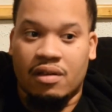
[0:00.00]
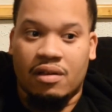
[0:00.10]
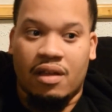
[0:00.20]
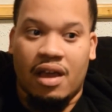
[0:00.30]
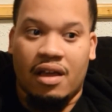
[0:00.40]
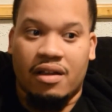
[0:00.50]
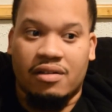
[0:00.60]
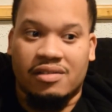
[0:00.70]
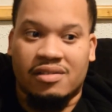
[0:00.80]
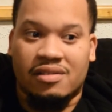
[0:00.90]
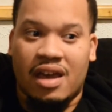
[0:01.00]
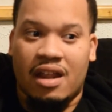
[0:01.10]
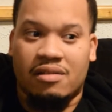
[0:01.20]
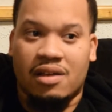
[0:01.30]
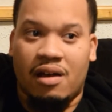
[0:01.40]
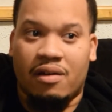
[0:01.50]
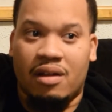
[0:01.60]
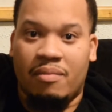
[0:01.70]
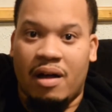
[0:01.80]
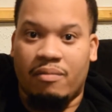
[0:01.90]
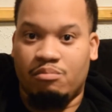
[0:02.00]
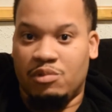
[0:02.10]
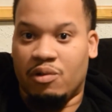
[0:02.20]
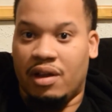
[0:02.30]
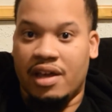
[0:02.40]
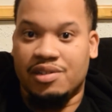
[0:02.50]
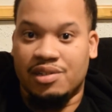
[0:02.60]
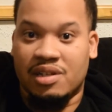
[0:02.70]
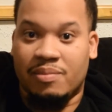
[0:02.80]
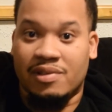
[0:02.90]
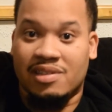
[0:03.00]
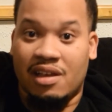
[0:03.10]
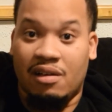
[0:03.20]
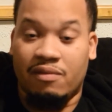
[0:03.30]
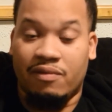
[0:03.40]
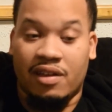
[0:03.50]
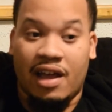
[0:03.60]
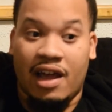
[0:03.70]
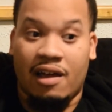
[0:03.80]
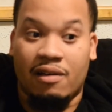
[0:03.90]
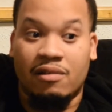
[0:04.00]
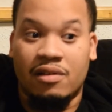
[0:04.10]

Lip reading: And this is kind of talking about the relationship itself, and how